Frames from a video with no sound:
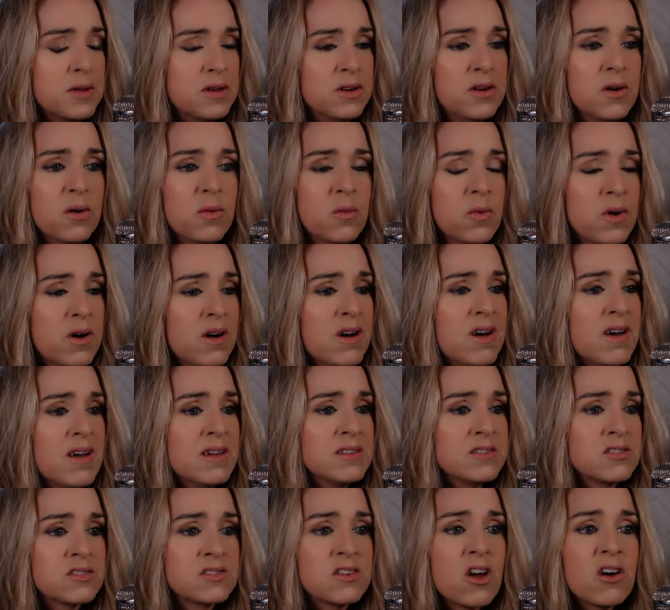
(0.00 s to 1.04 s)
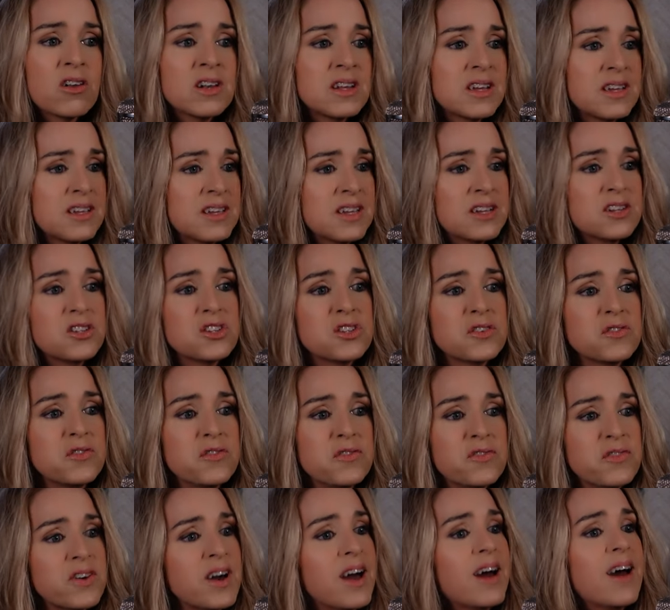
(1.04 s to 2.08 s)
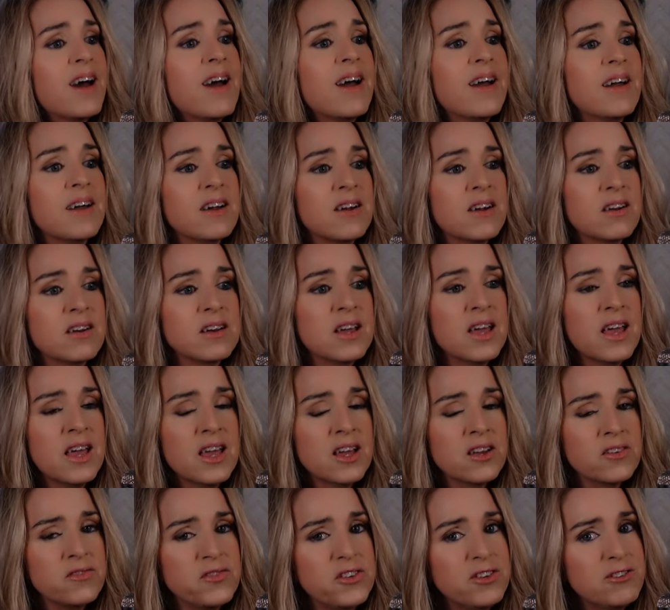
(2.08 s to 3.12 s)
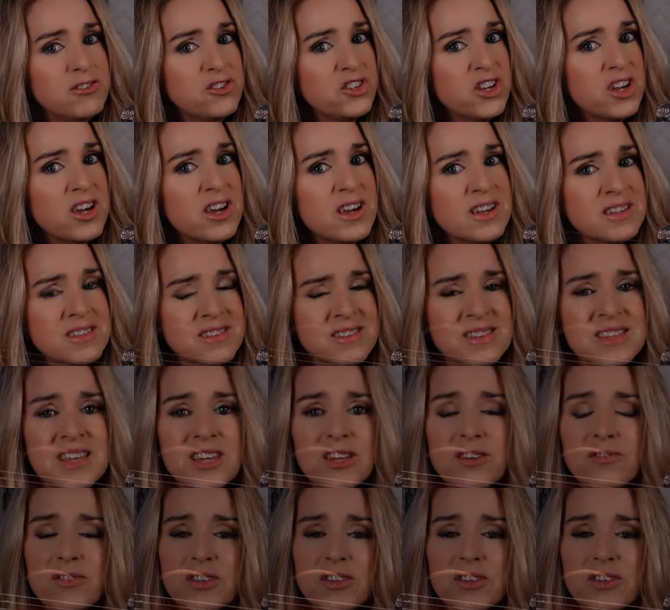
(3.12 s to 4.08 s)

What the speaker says: No one's gonna get you fired if you just give